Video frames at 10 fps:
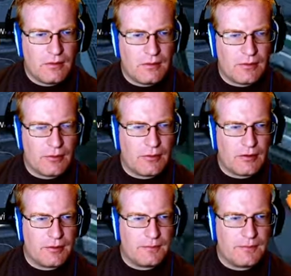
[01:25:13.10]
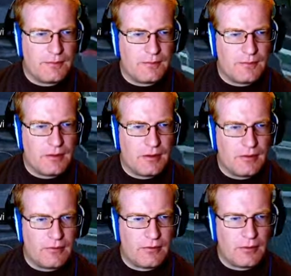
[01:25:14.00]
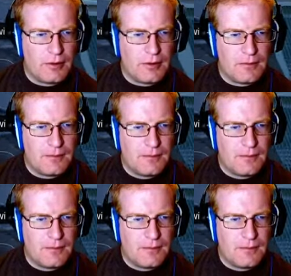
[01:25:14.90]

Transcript: That'll go there, and this will go here.